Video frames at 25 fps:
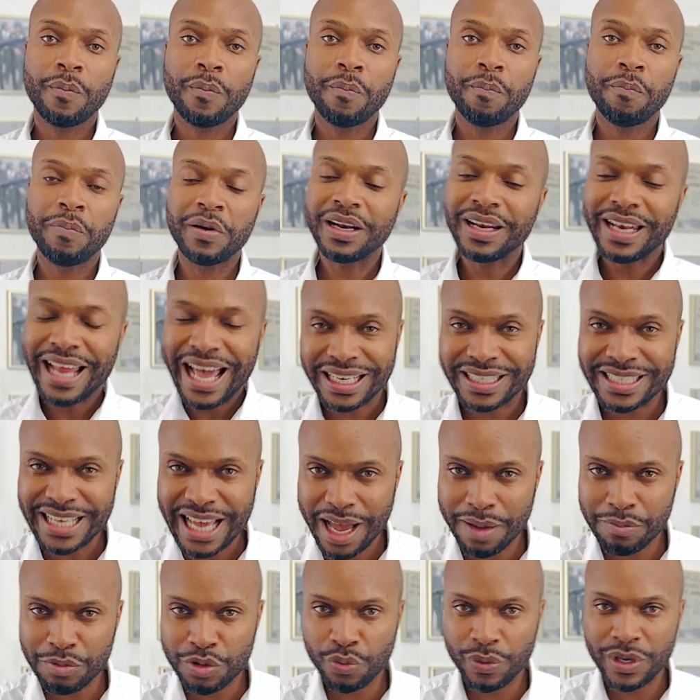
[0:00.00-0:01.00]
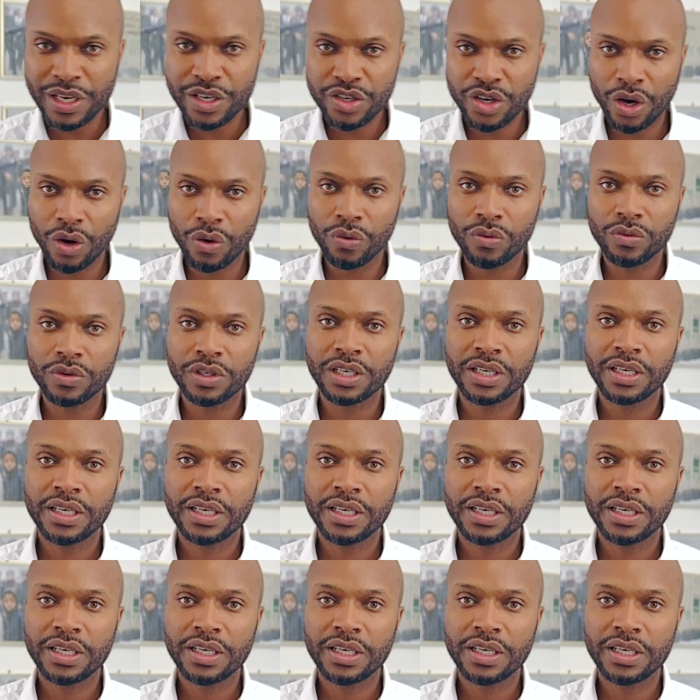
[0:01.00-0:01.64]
But a lot of times we don't